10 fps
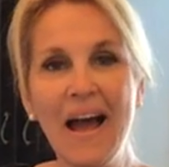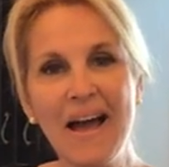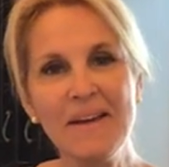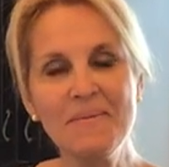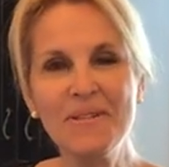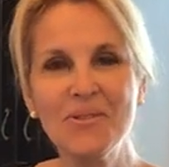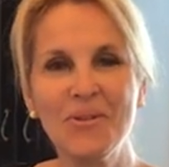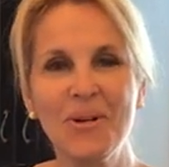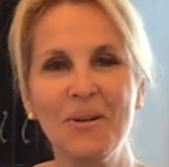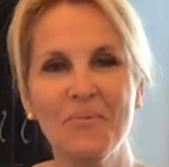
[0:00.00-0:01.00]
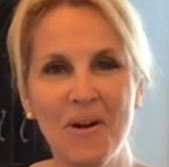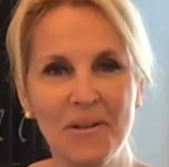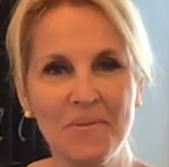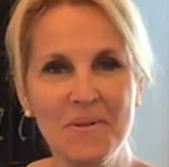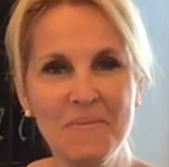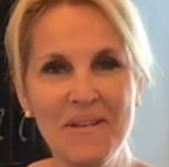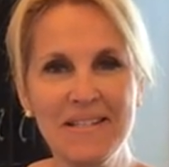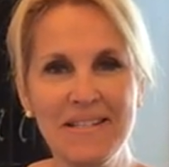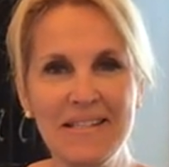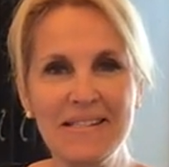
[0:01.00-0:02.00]
Hi, I'm Esther and welcome to
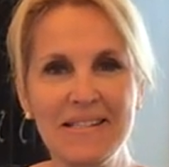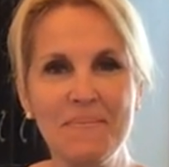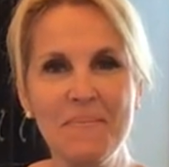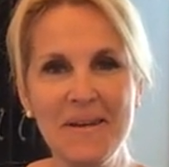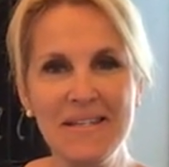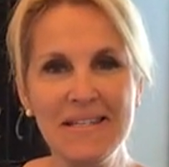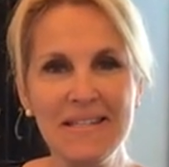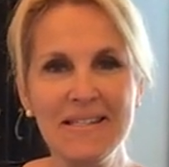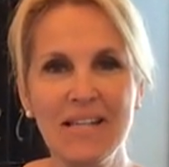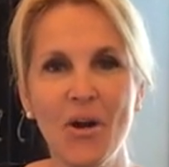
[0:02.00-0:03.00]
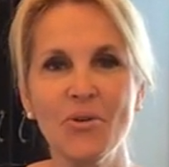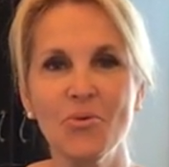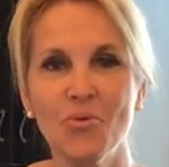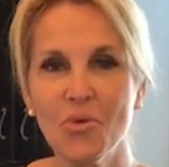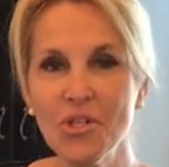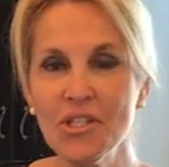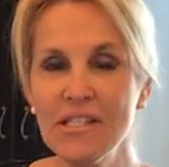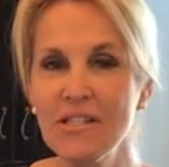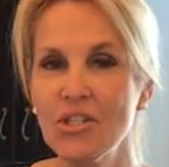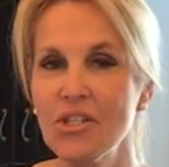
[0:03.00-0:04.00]
Minden's. Minden's are
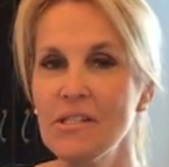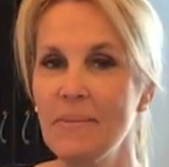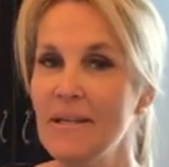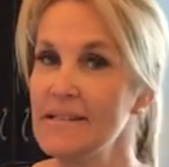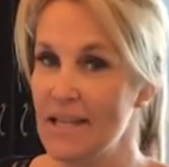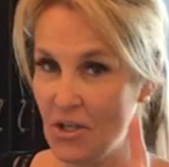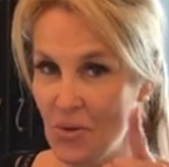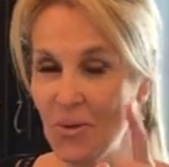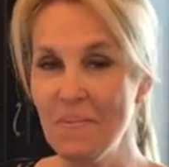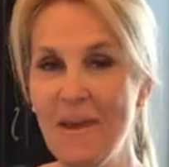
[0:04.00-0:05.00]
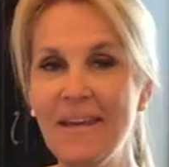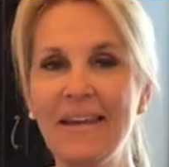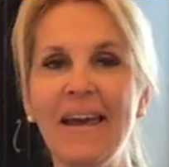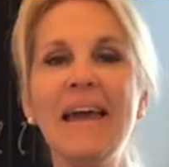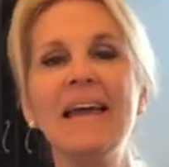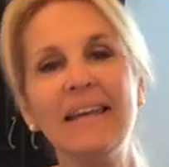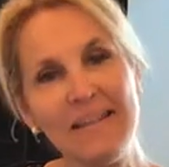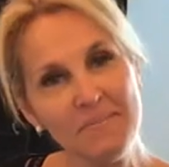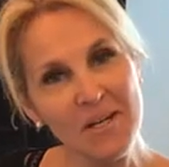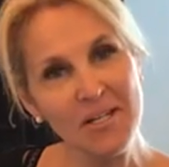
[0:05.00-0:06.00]
nutritious, delicious meals that you can make
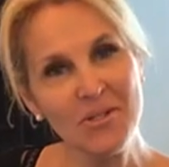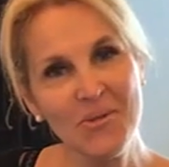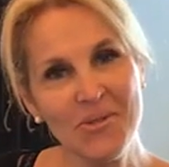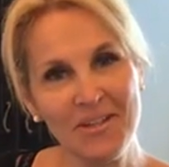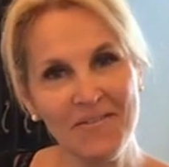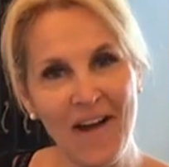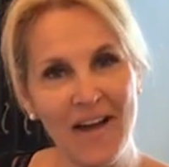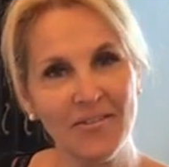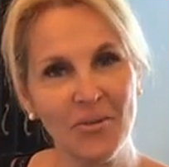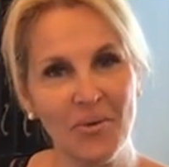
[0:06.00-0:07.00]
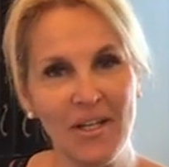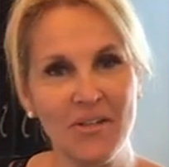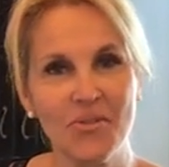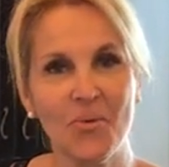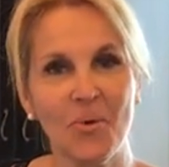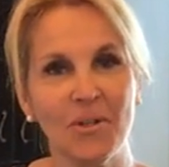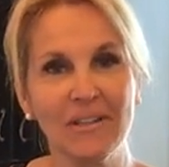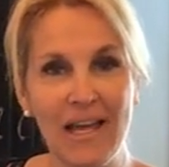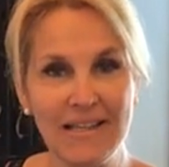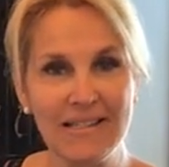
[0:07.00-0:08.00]
in minutes using 5 ingredients or
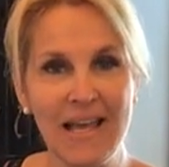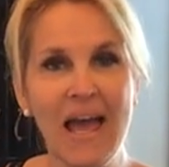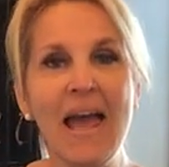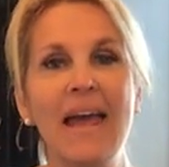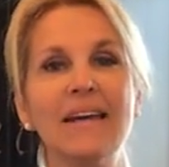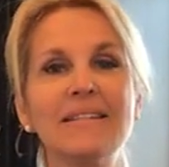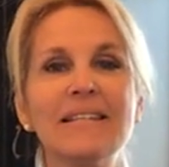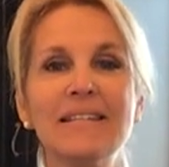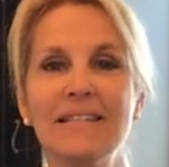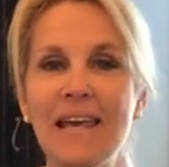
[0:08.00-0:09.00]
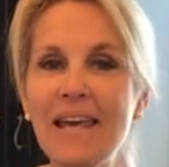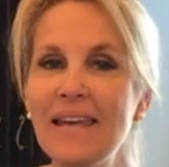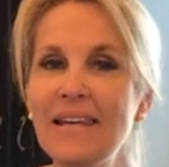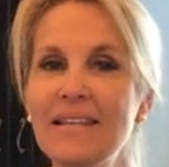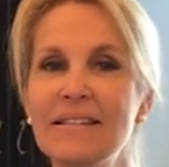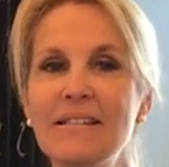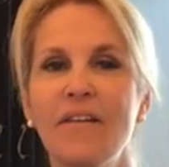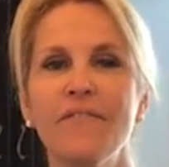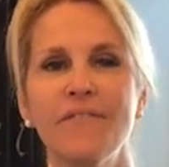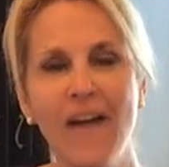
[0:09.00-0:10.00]
less. And today is
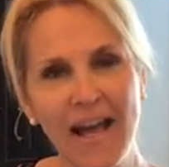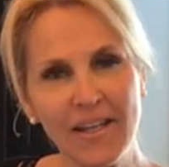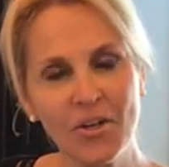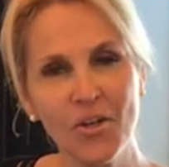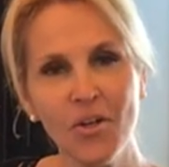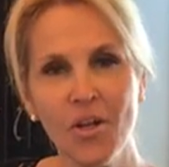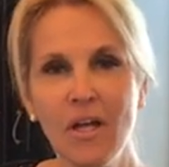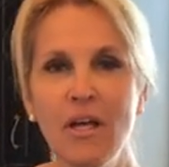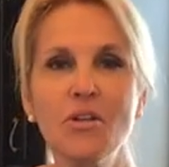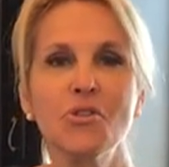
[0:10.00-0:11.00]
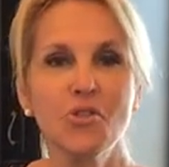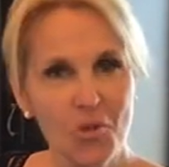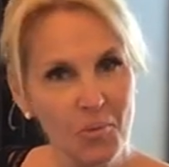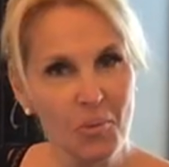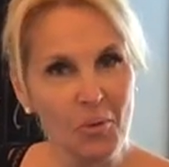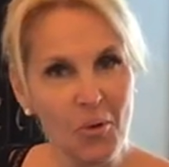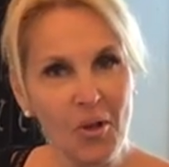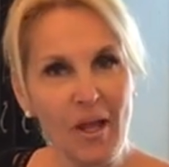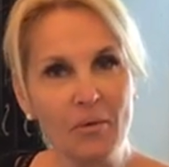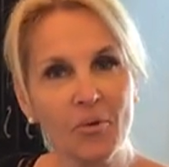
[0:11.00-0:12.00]
the final Super
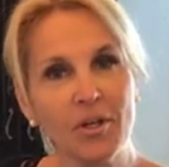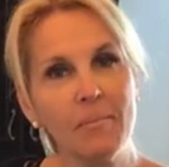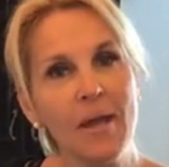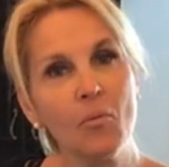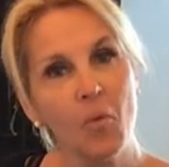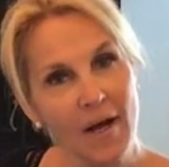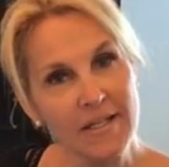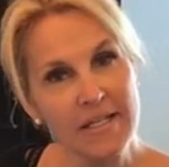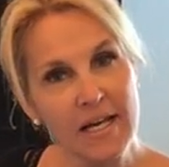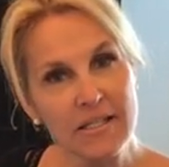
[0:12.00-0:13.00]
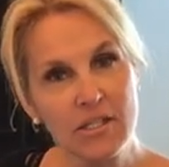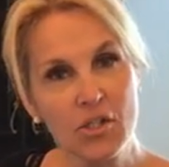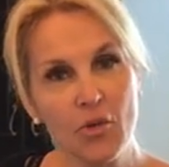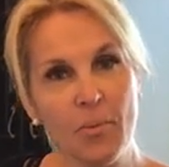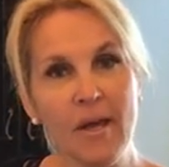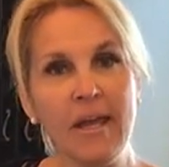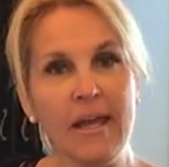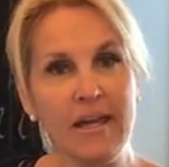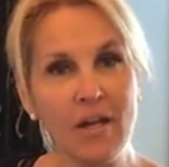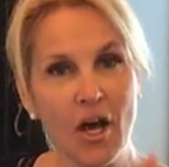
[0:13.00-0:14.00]
Bowl and we're going to make wonton soup
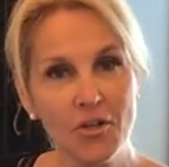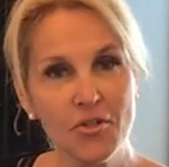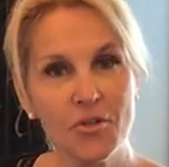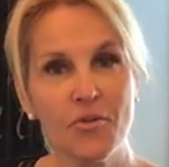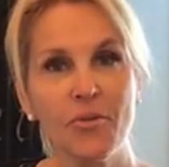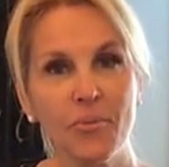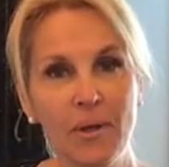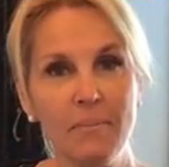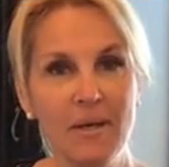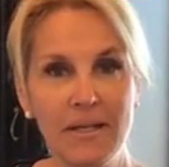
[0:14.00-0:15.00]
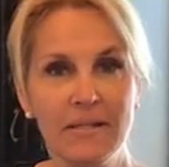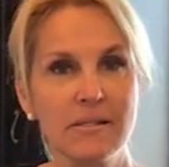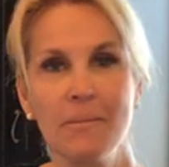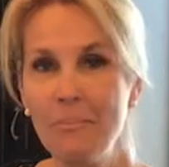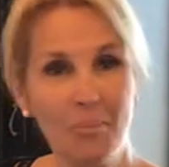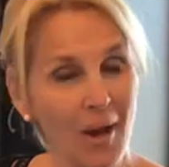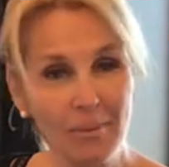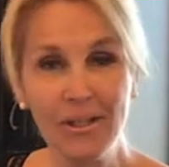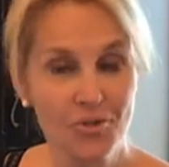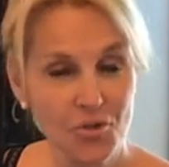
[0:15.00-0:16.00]
in under 3 minutes,
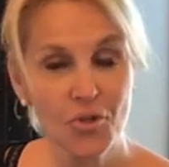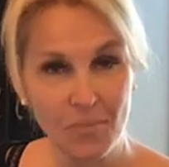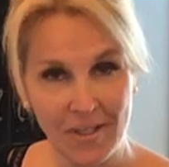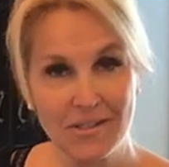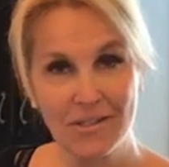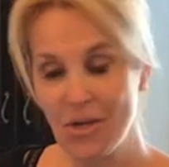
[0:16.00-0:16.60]
probably under 2 minutes.